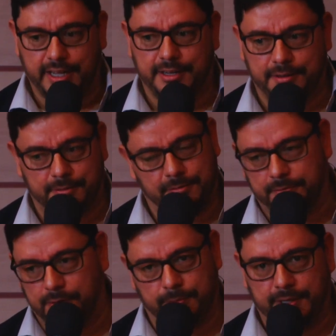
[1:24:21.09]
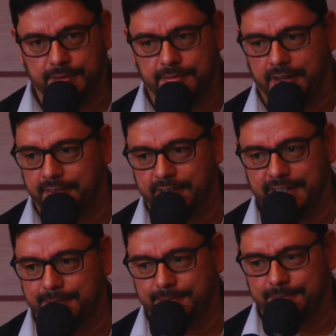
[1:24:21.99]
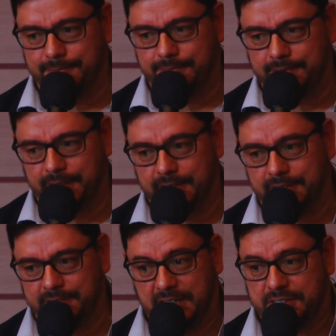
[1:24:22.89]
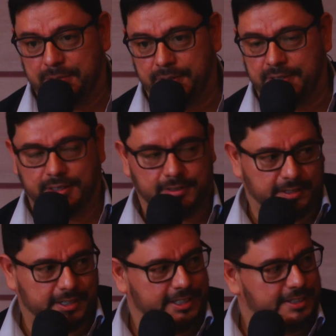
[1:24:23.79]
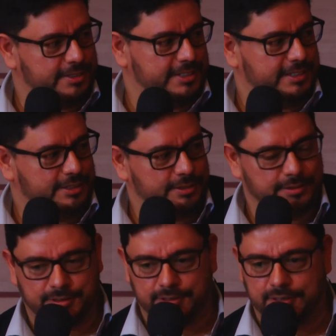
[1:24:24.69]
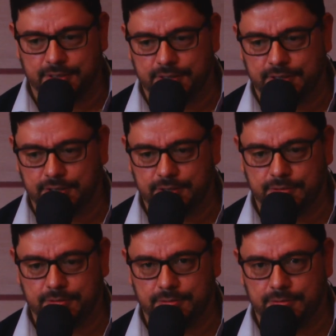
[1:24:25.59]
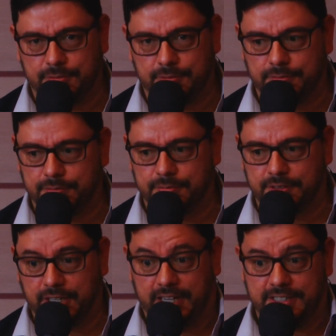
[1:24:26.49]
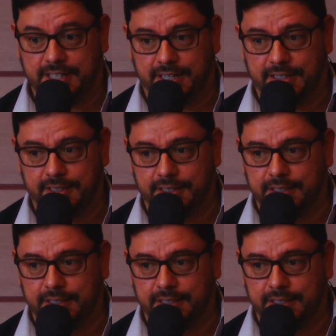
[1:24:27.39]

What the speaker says: And we'll be very detrimental of our interest to change that.